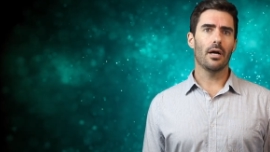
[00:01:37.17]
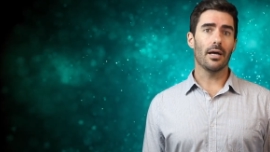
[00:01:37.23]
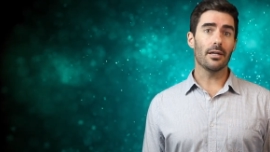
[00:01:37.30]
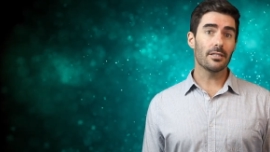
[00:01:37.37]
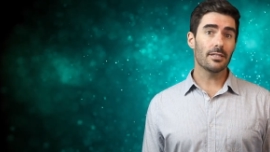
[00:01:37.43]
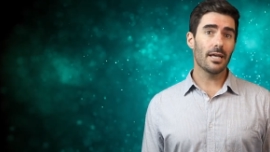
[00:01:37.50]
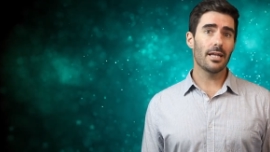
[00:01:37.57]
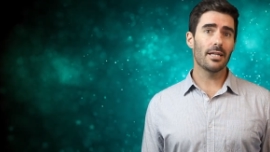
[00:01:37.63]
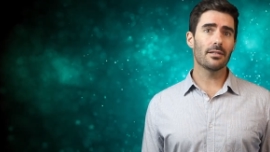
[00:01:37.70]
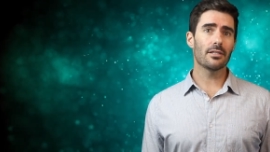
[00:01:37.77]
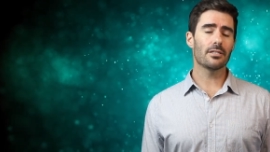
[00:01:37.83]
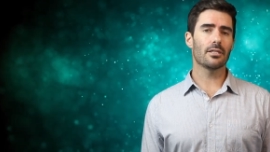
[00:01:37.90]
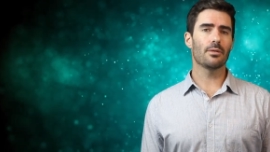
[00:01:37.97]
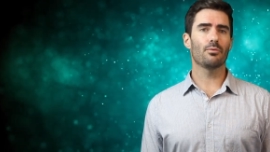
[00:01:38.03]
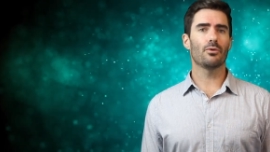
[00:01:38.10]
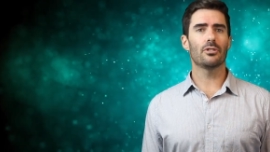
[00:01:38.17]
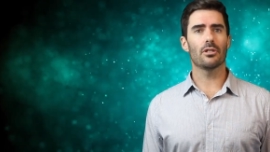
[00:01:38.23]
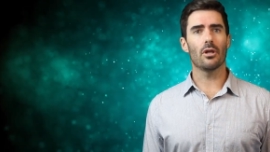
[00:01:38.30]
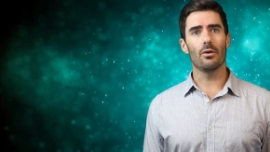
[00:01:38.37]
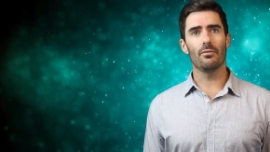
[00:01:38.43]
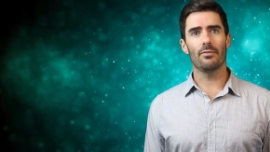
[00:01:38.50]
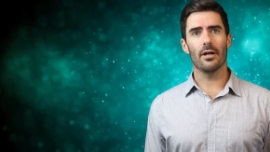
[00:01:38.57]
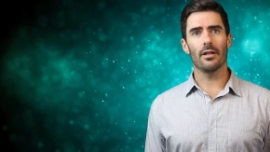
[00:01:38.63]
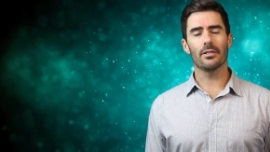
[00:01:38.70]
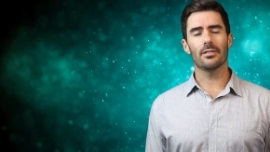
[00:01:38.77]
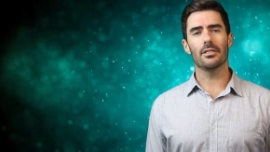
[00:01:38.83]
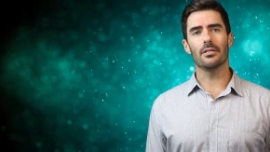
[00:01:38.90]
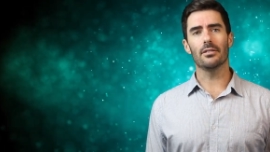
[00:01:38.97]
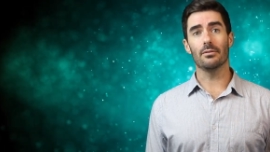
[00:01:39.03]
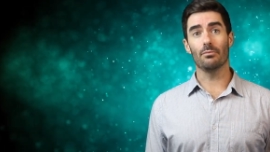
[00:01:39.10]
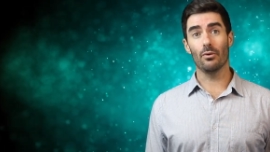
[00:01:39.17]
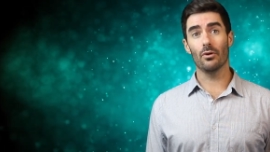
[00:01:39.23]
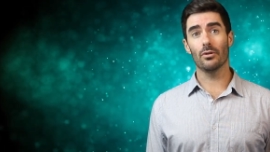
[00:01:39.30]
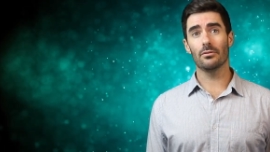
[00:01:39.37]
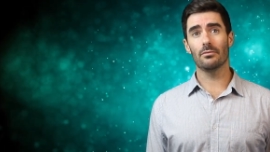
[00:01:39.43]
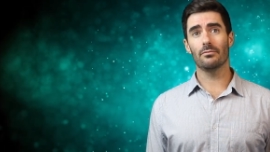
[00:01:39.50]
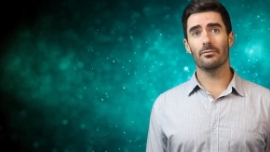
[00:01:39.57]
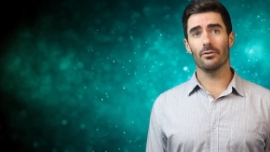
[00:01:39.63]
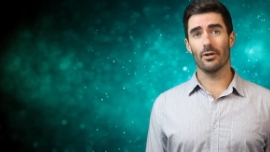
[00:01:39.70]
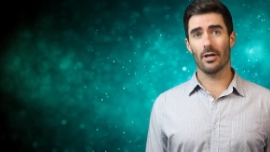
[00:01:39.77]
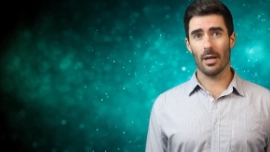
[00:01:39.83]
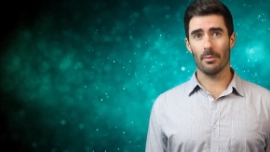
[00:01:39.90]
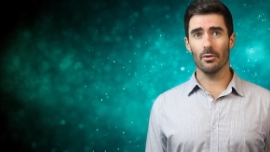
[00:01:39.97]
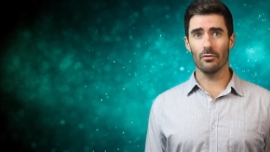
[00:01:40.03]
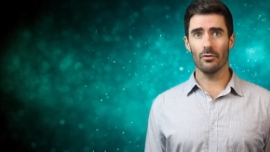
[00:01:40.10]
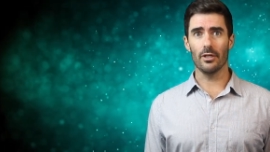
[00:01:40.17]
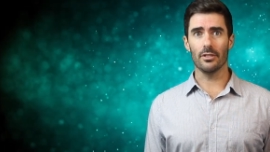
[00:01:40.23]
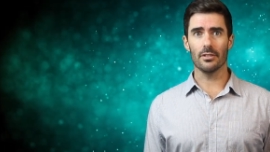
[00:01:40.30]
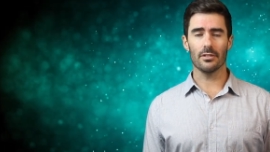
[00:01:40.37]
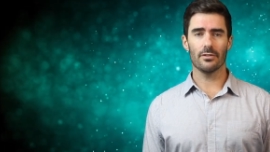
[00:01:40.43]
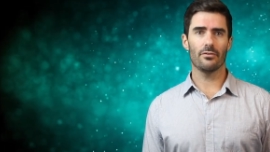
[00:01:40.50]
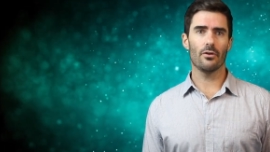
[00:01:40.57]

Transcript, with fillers: Understanding the slippery slope fallacy is important for a couple of reasons.